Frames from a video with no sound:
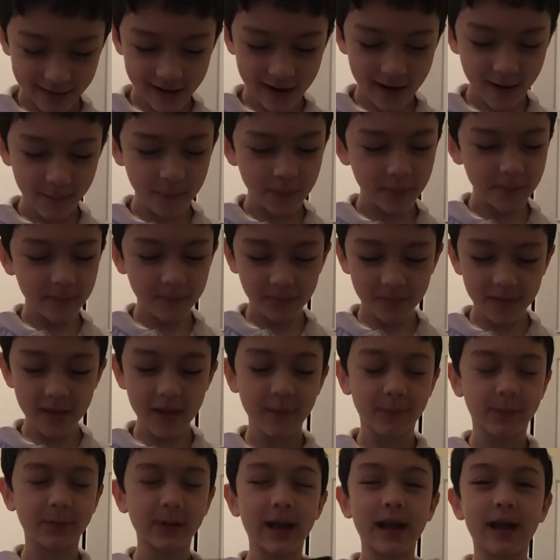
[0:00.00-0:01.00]
Yep,
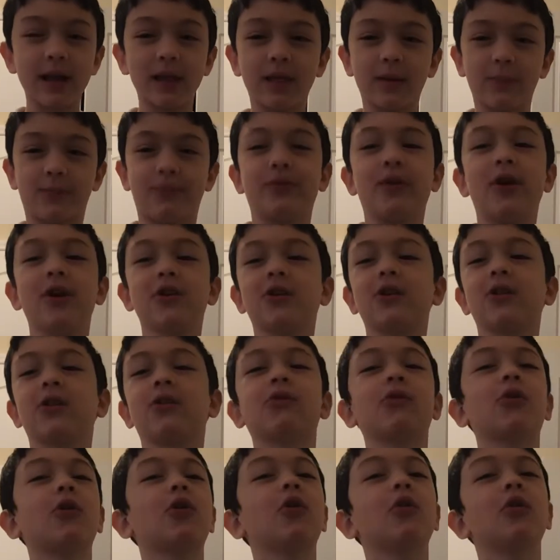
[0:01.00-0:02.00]
it plays the
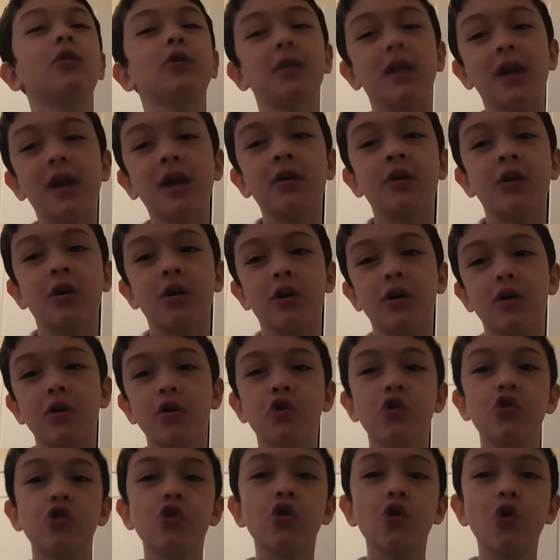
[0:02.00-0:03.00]
Project Zorgo leader.
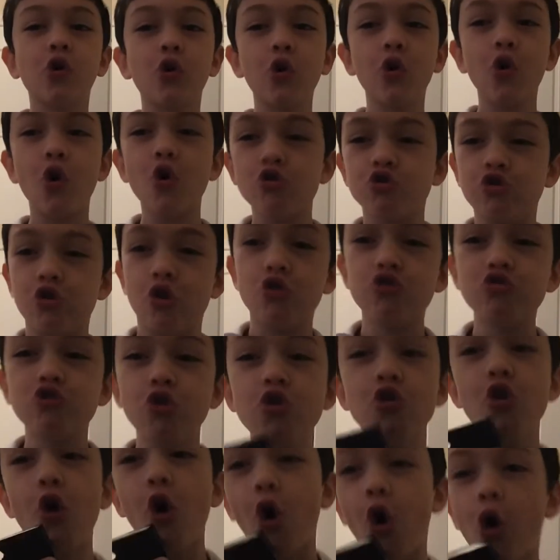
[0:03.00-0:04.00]

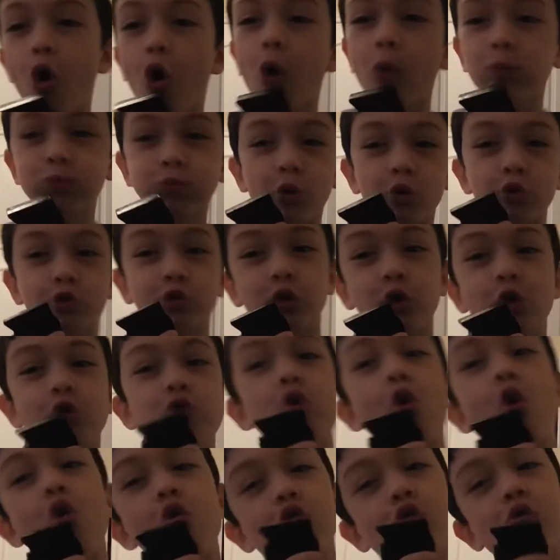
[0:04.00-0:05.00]
Attention all
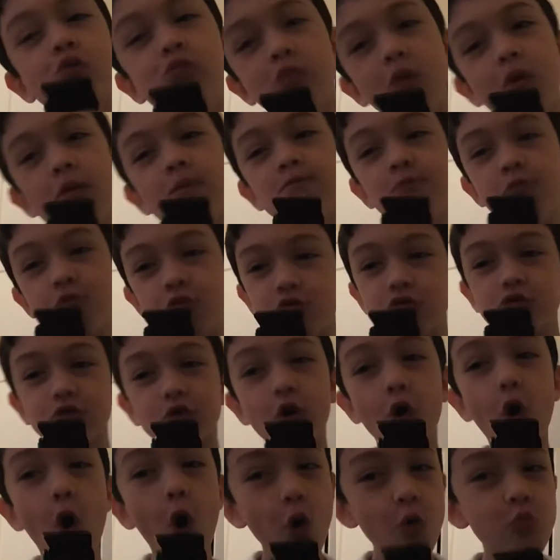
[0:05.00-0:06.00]
Project Zorgo members.
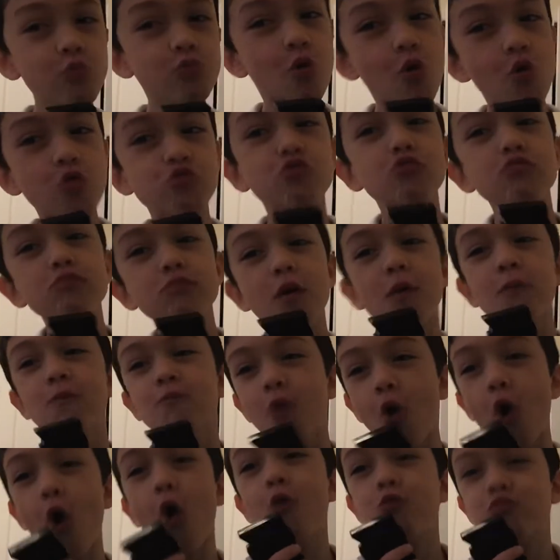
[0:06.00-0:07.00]
Always
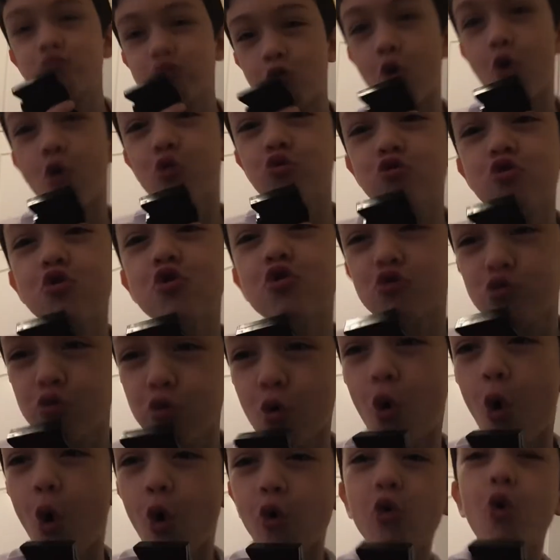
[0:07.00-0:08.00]
remember,
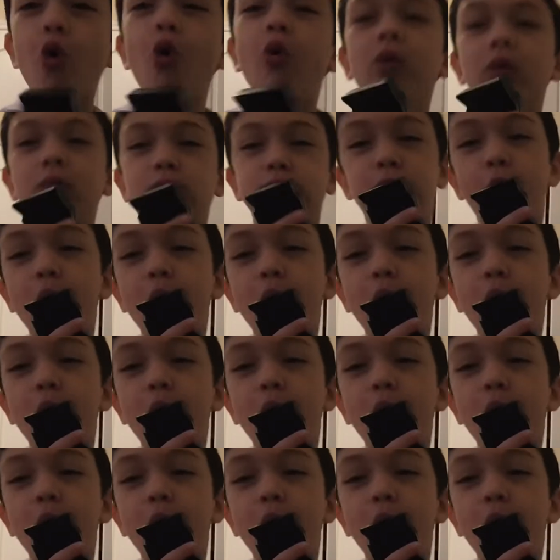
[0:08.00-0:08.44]
Project Zorgo is